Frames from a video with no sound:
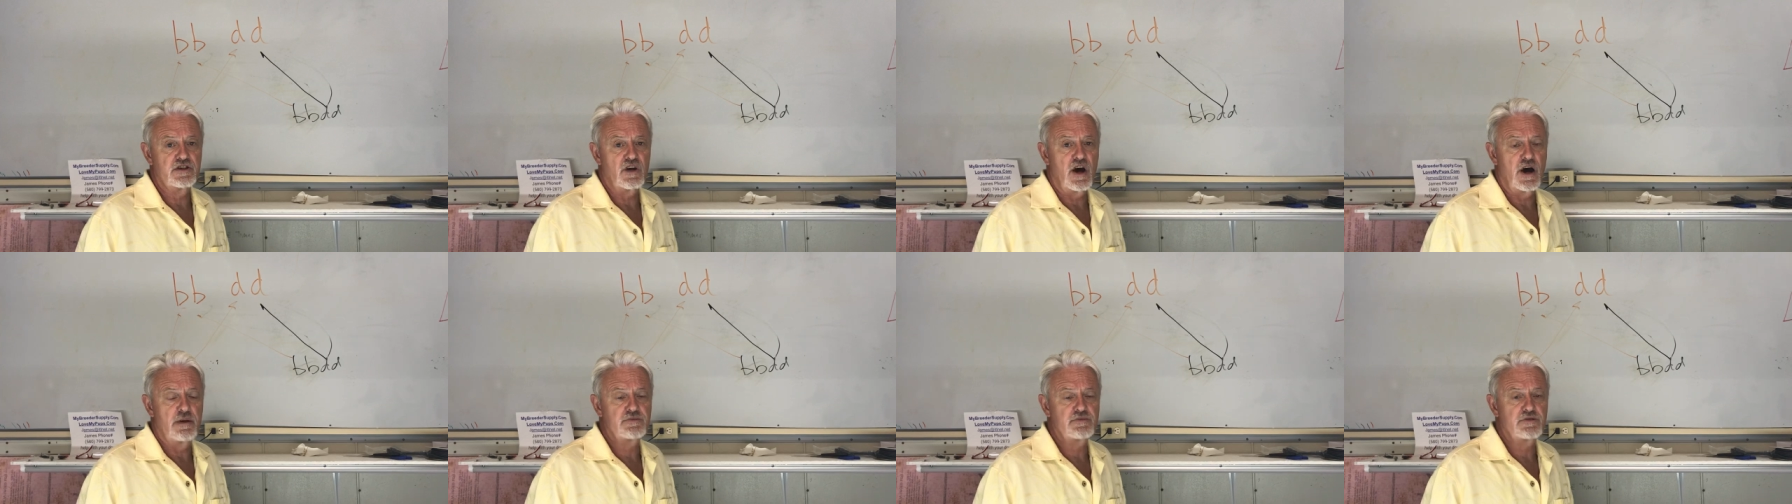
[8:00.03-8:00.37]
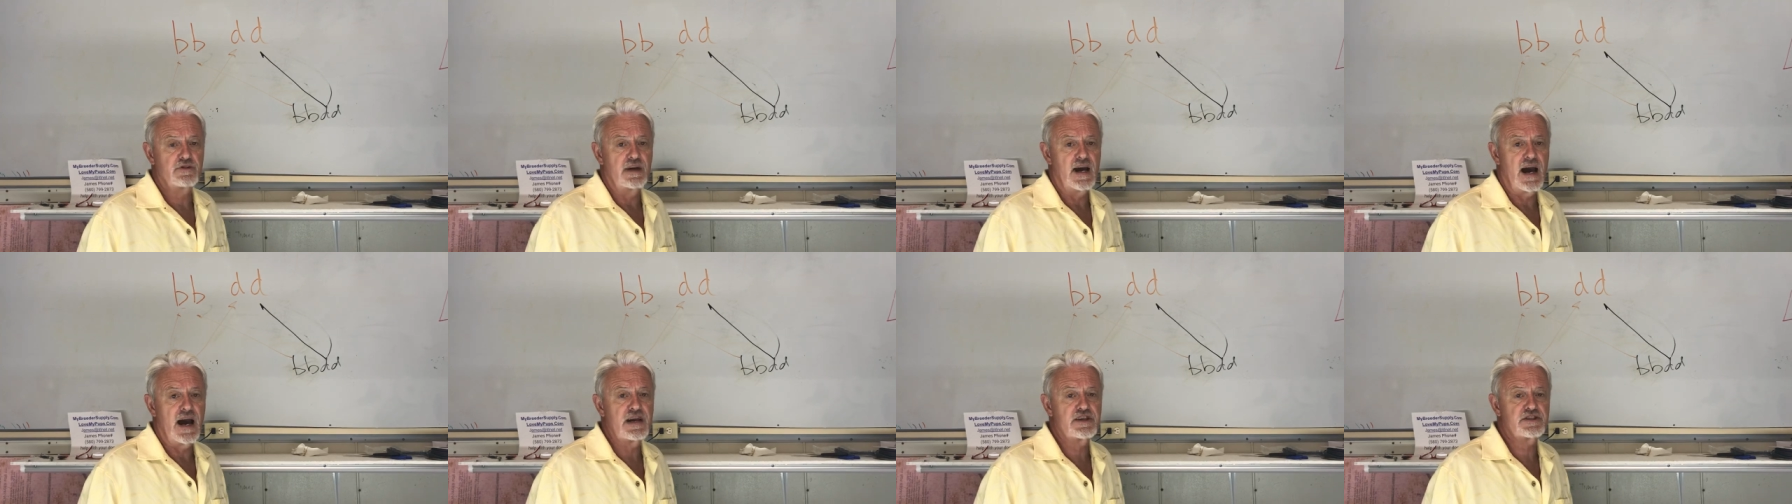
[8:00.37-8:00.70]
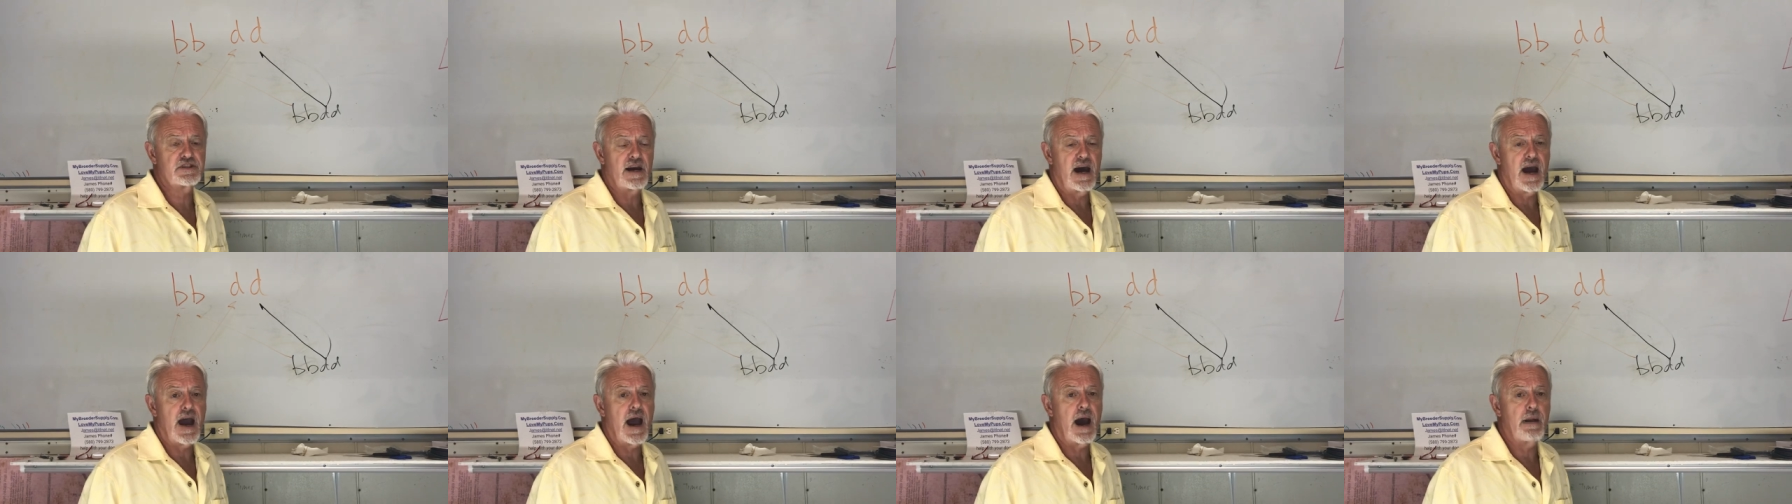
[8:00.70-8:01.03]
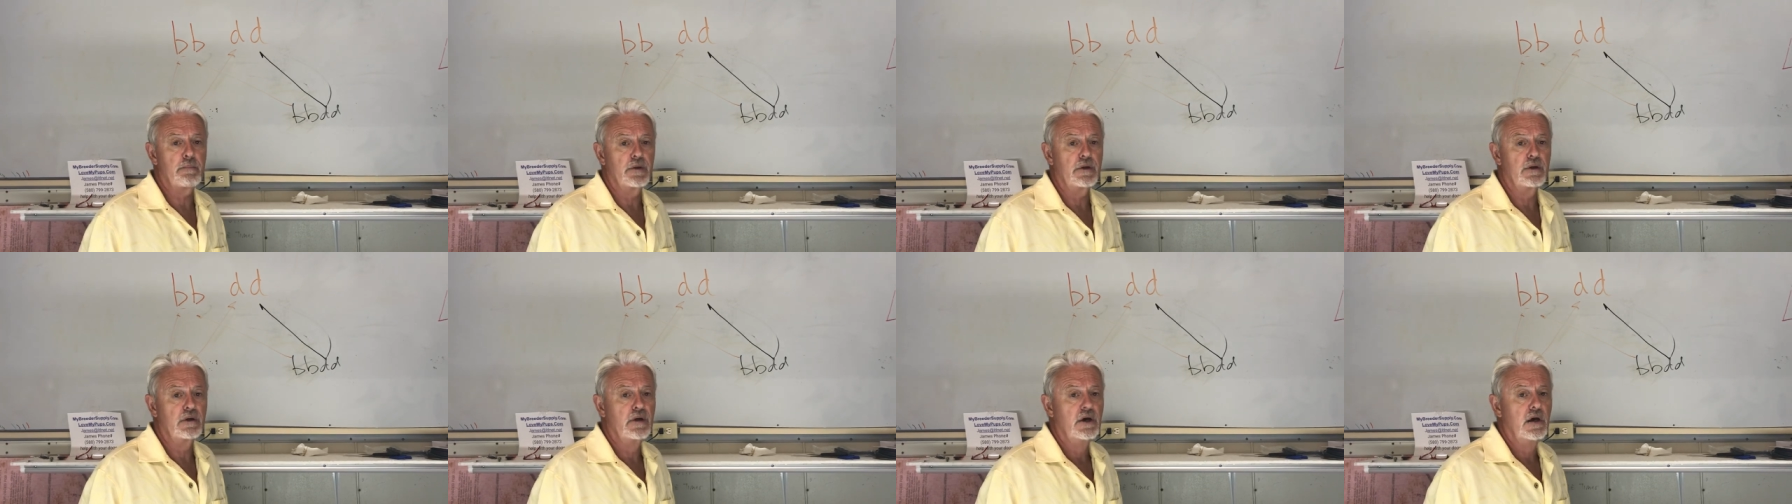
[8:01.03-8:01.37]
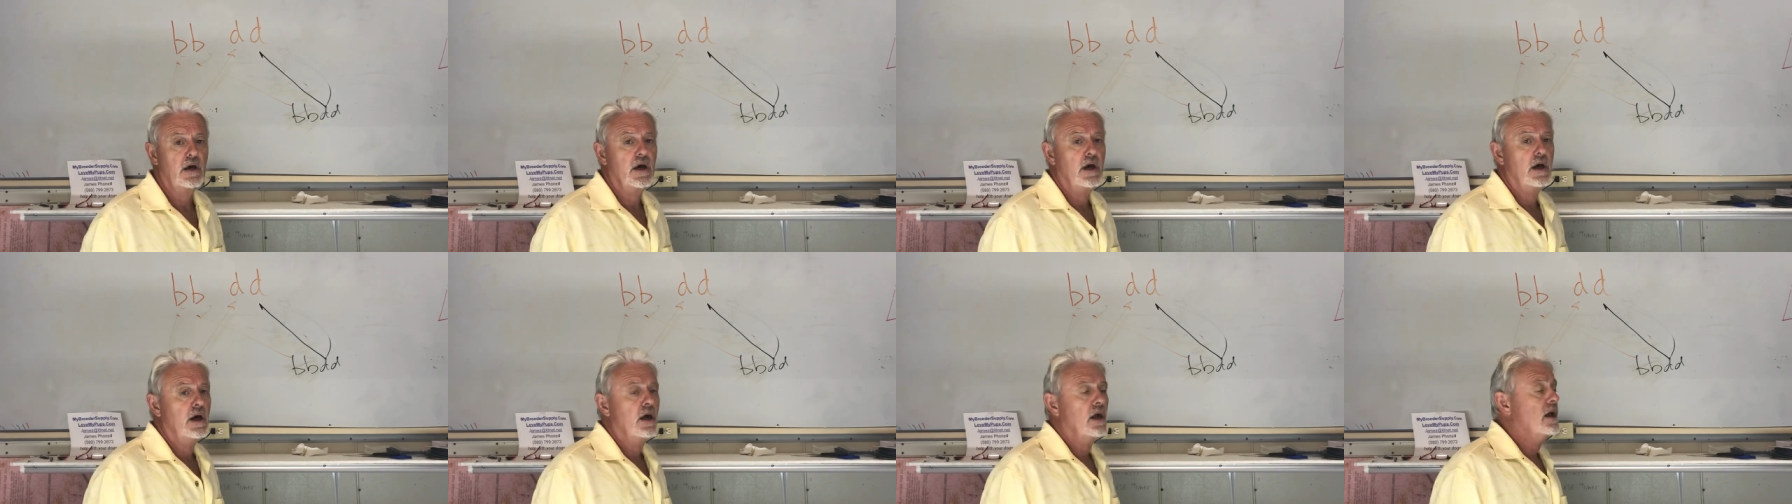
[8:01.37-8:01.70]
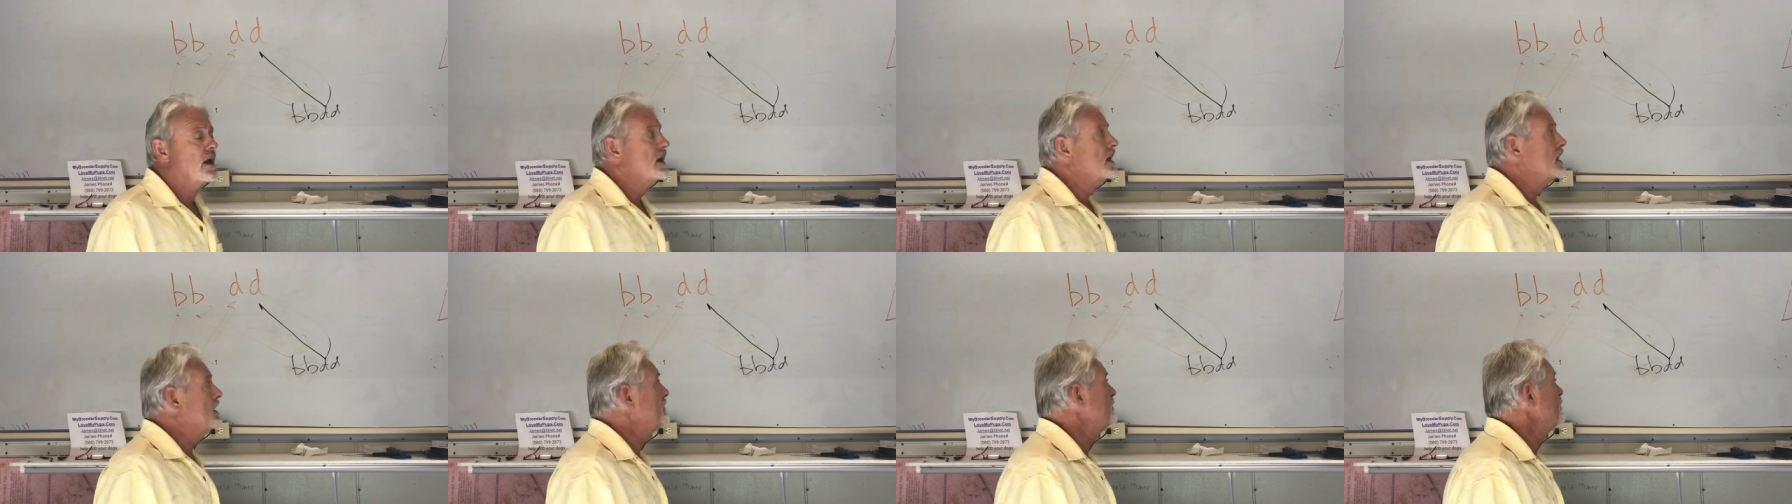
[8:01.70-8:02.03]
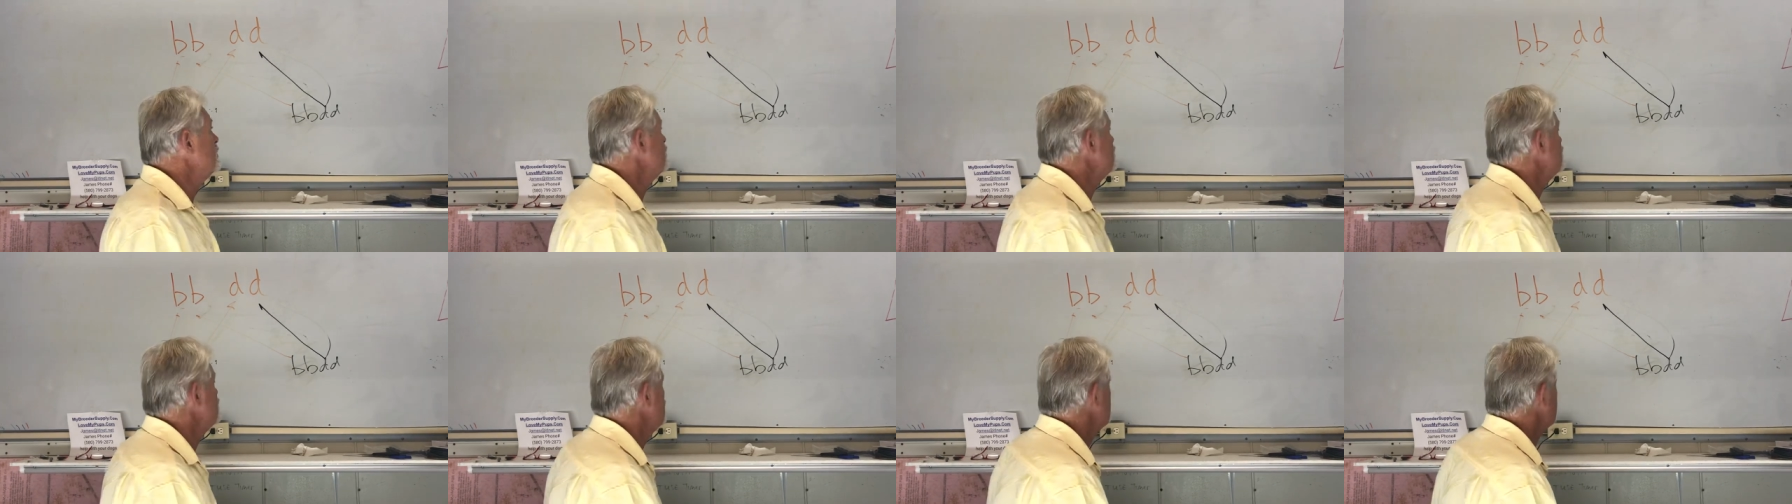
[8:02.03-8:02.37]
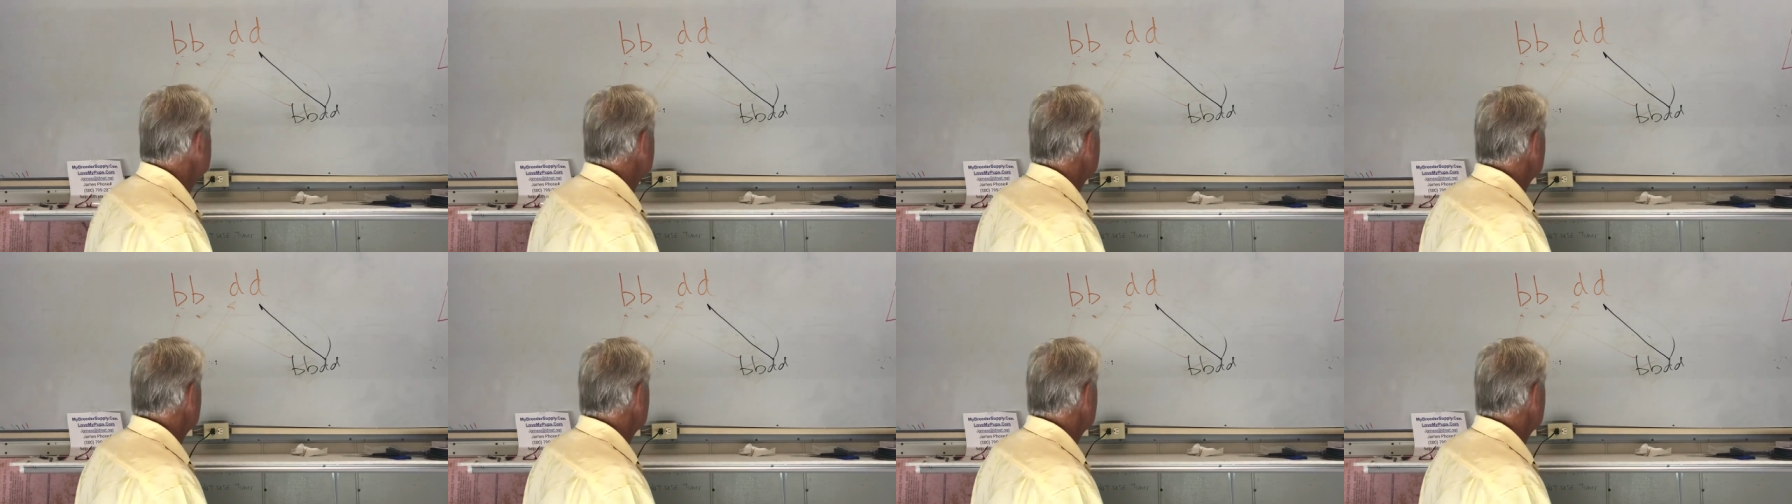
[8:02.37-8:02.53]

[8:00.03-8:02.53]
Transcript: It absolutely has to happen. If you choose